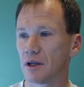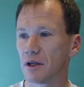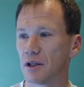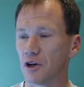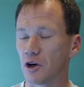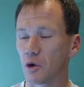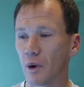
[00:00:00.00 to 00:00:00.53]

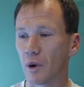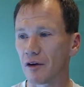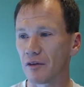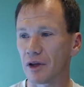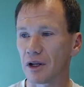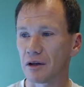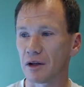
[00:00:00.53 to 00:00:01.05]
When you're aware of
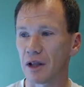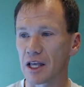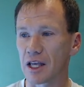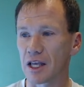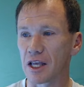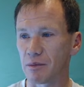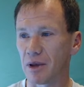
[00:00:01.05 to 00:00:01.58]
it,
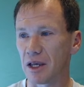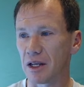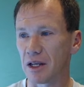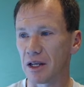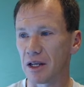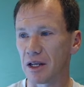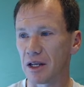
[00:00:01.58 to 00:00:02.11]
hasn't been paid
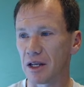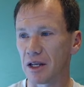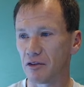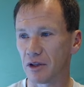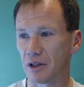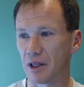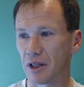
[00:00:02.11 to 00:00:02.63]
yet, you need to
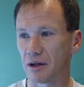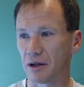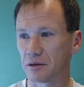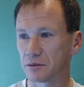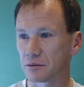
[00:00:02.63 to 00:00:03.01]
fill that out.